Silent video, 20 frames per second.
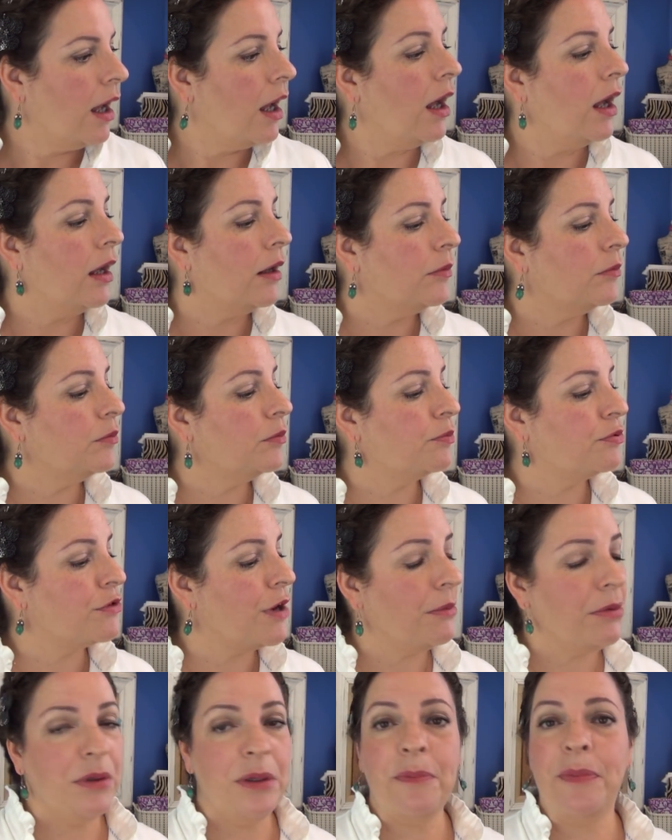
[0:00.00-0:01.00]
um,
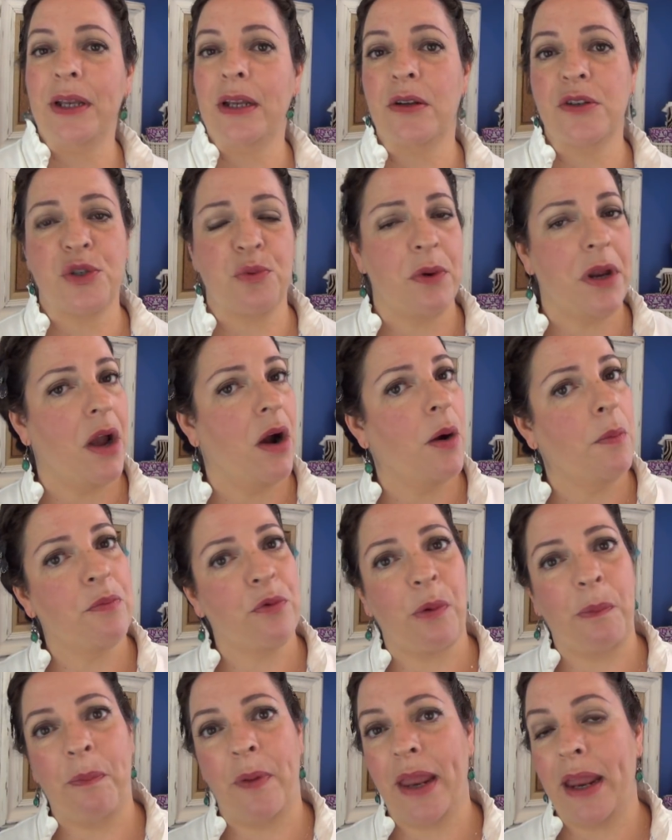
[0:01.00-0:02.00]
probably because we are
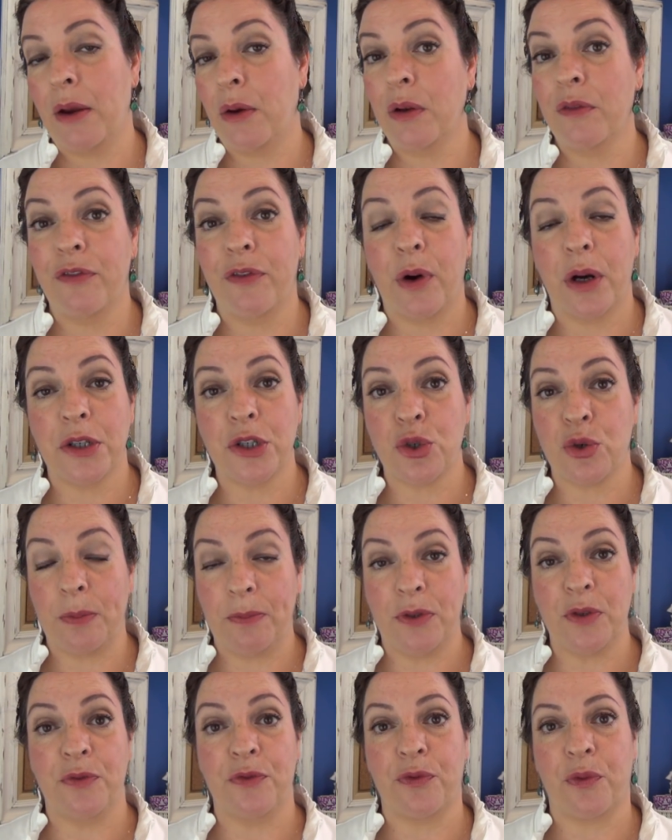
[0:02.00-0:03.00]
preparing for a
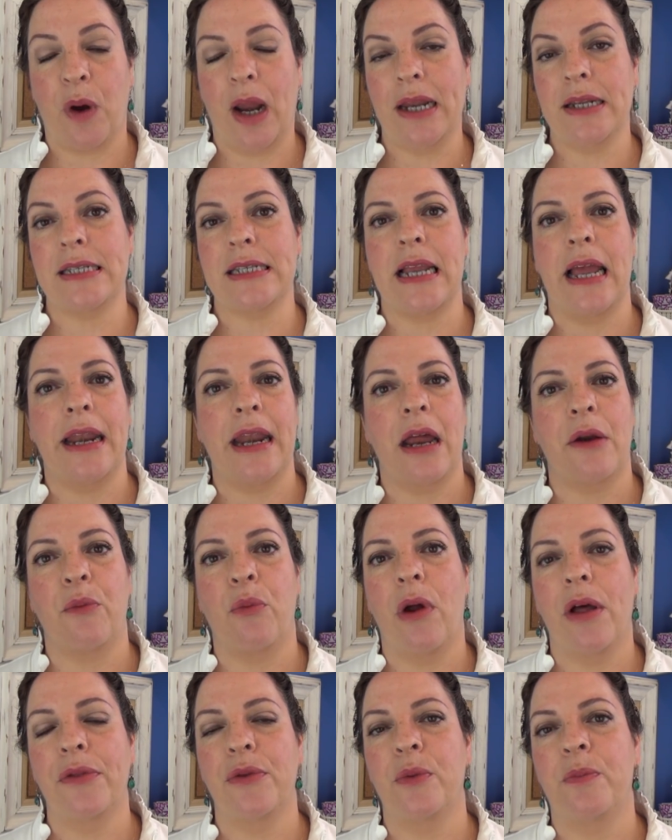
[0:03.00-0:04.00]
trip to France and I'd
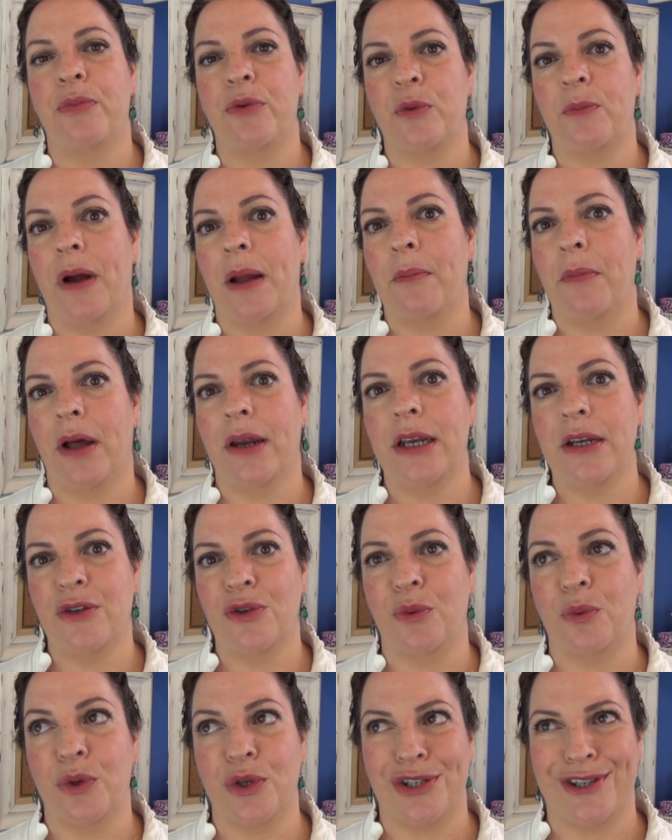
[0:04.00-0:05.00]
rather put my money
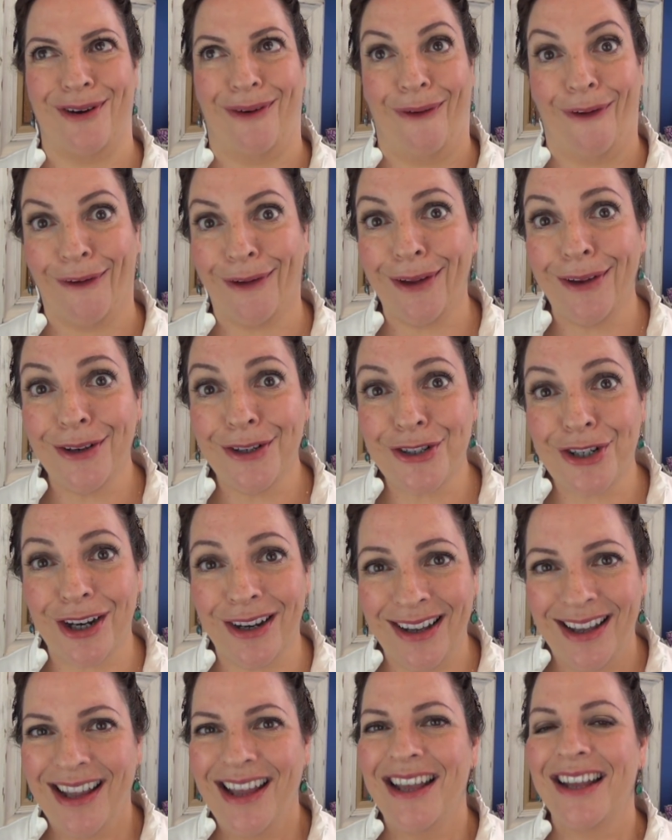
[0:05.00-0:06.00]
towards the
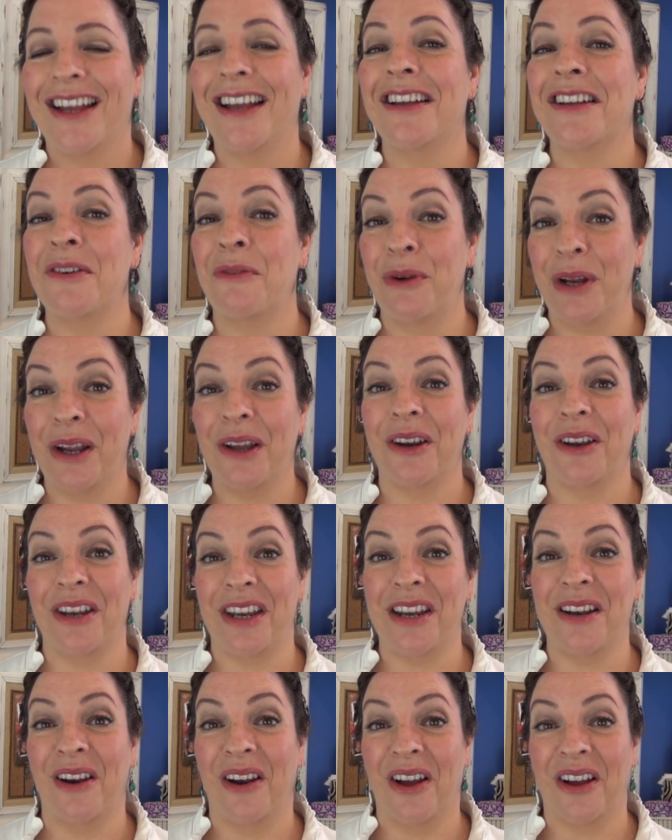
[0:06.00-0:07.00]
luggage. We're gonna
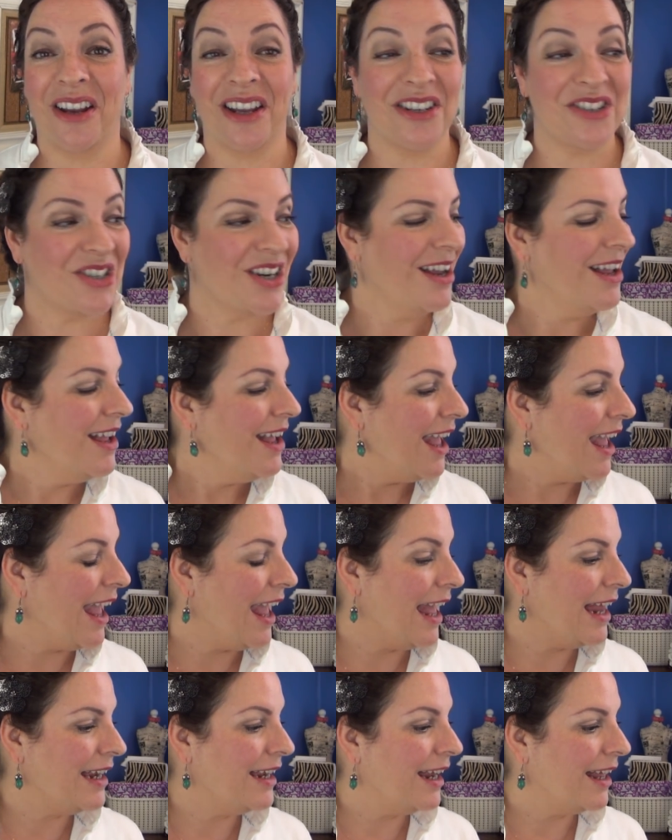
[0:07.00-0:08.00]
need luggage,
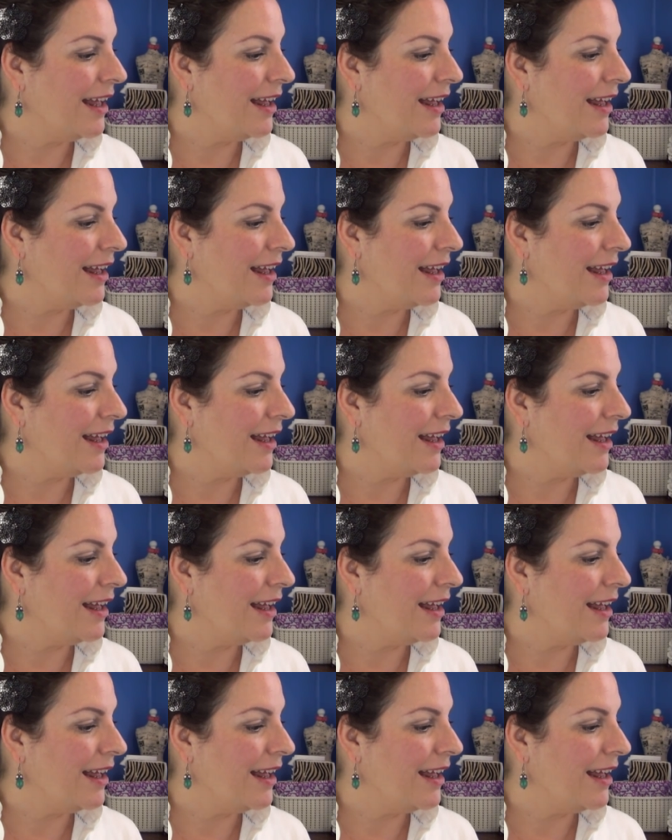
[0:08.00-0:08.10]
and